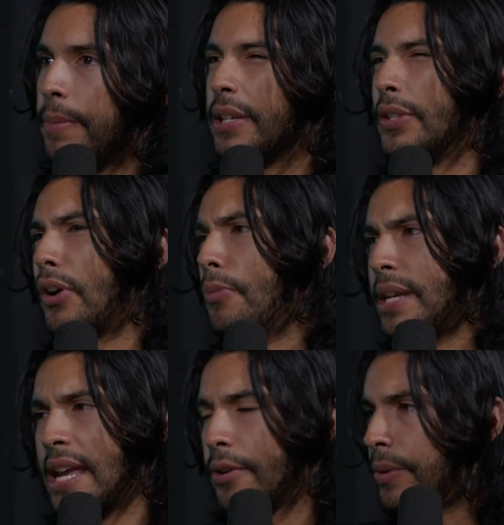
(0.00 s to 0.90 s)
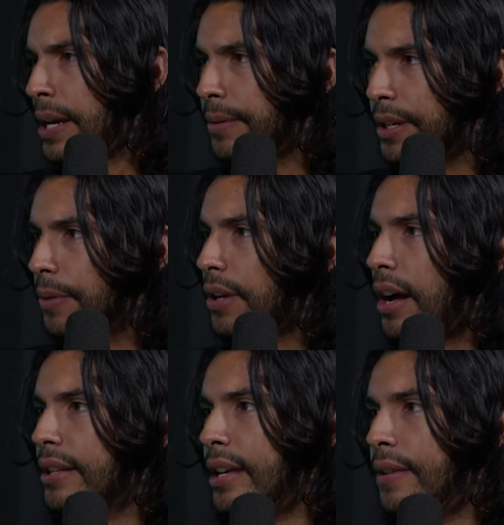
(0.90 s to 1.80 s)
because it's hard. We can't create
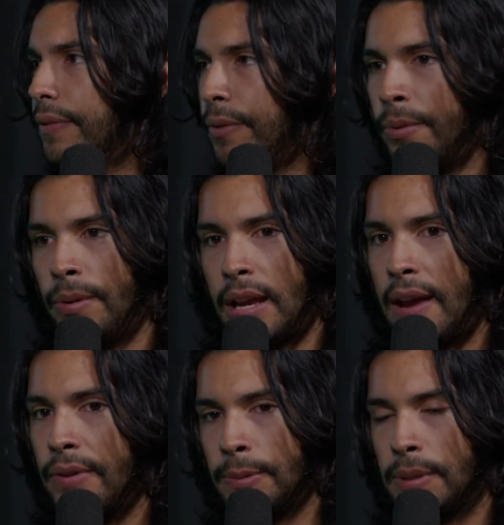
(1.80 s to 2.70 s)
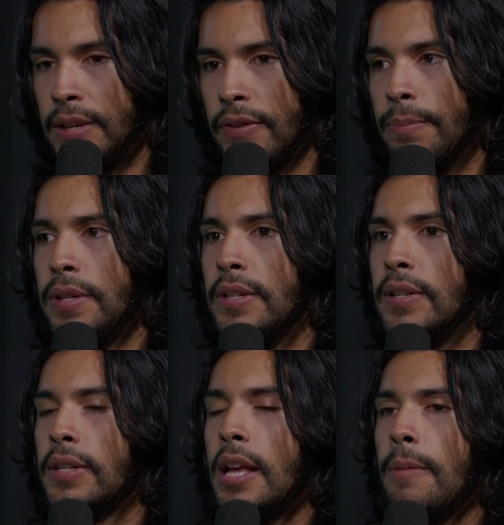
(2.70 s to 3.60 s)
content for every specific
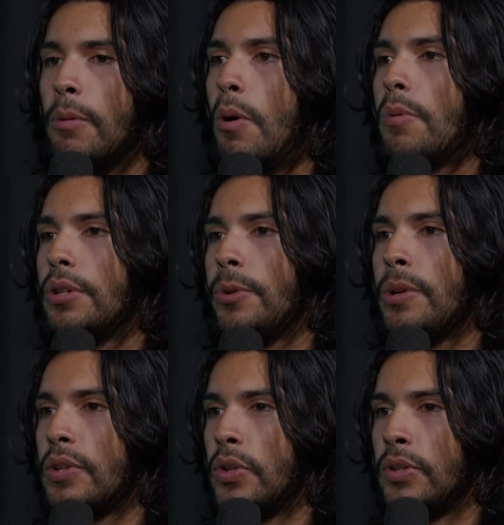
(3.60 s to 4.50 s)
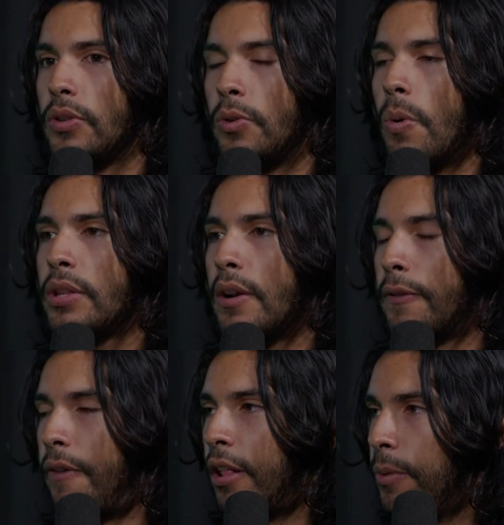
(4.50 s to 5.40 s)
business. But what we're doing is just growing their
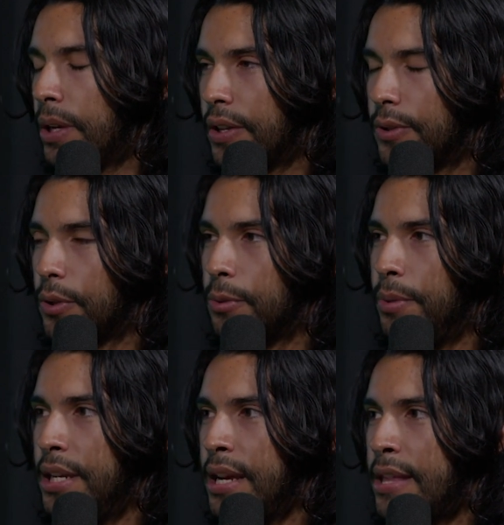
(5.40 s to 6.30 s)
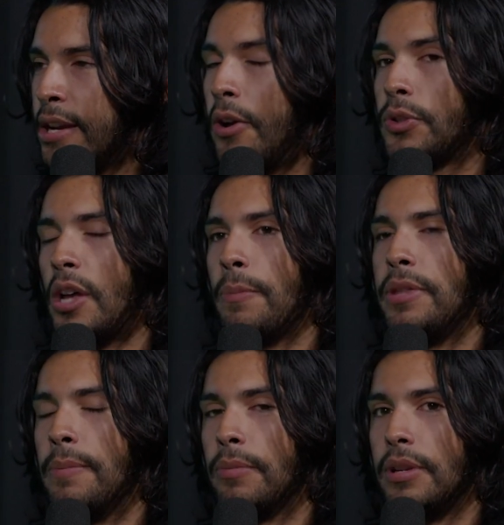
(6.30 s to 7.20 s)
following on social media and then also
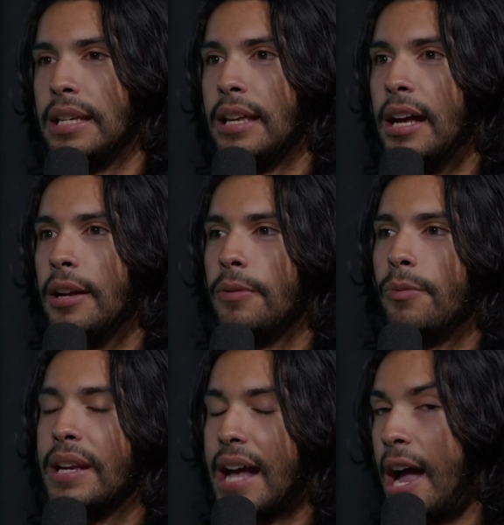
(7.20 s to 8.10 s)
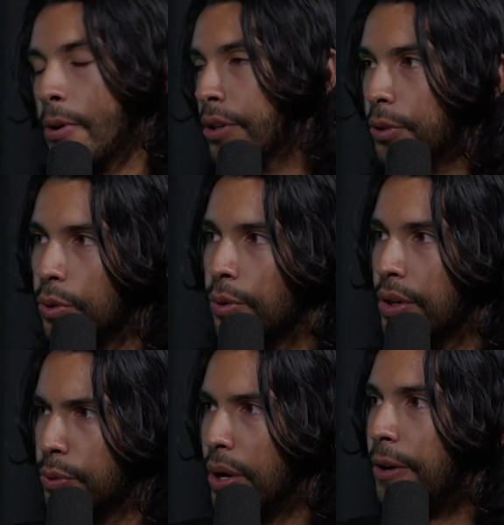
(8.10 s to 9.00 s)
helping them rank higher on Google
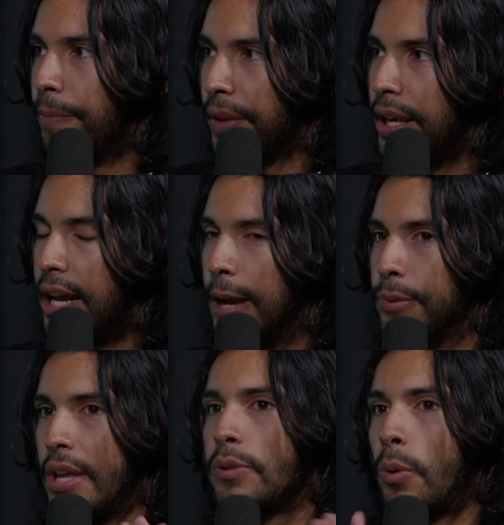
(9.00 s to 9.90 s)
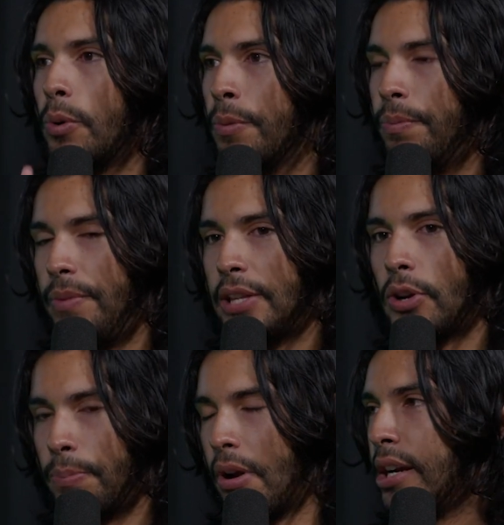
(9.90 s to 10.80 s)
as well. So that's
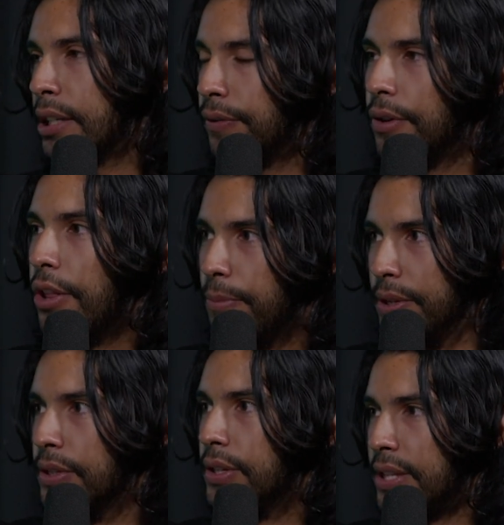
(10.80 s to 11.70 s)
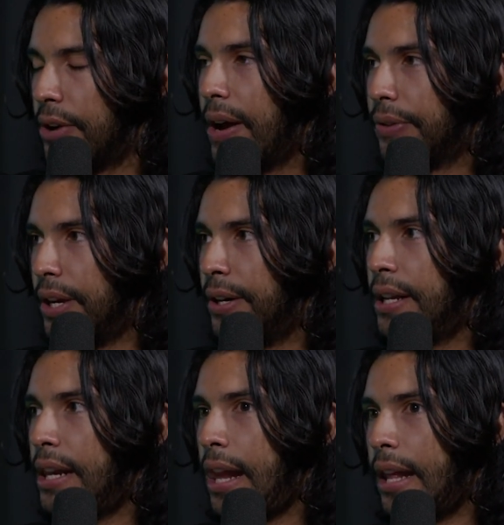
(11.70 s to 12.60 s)
our product for other businesses that are out there.
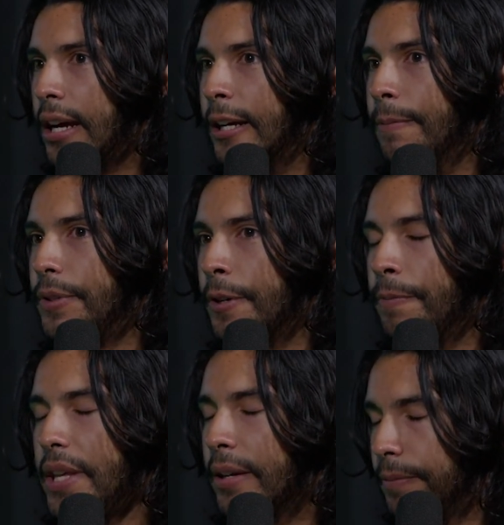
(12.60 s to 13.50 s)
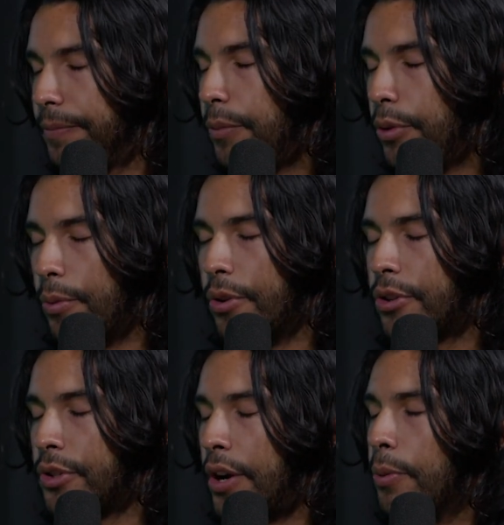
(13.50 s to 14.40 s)
So yeah, we're
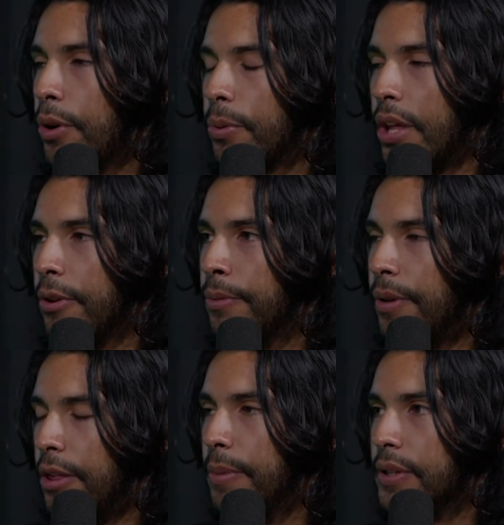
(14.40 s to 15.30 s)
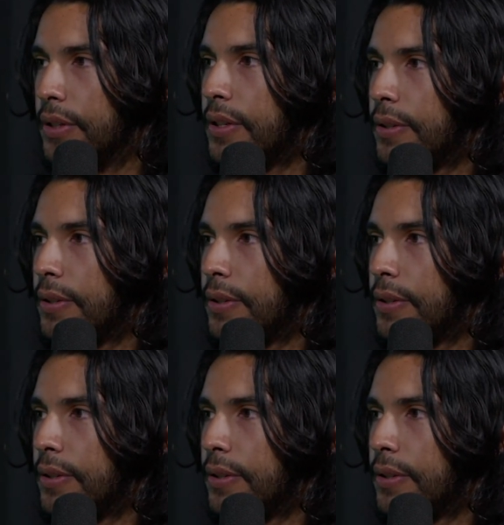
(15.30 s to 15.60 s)
starting to work with other businesses.